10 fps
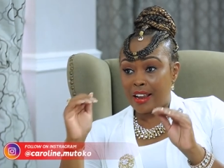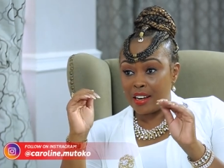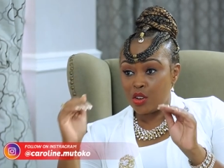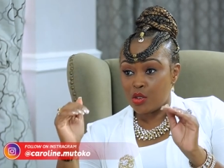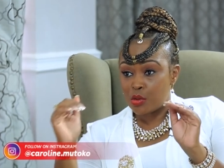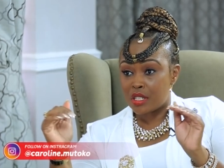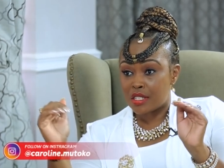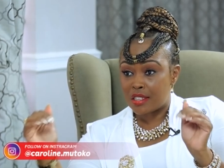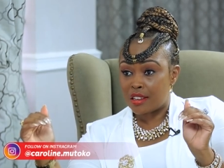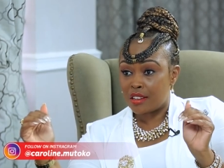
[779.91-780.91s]
I cannot do
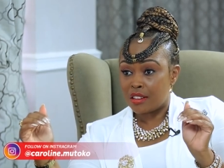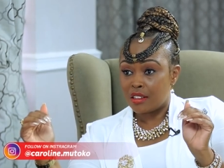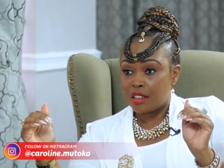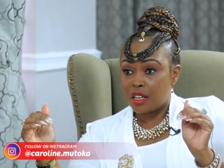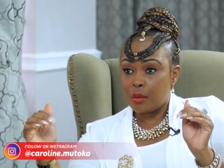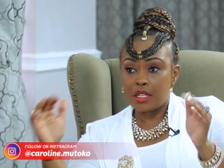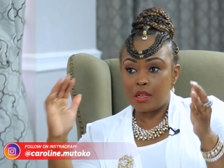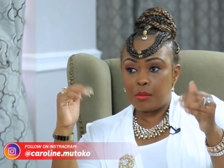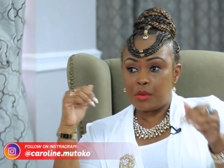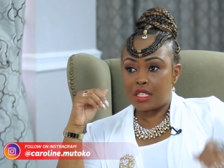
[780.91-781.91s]
this thing.
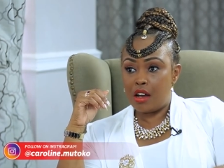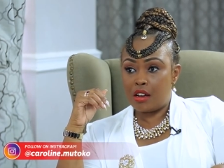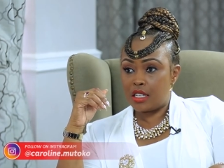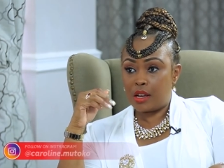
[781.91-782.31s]
Imagine bizarre.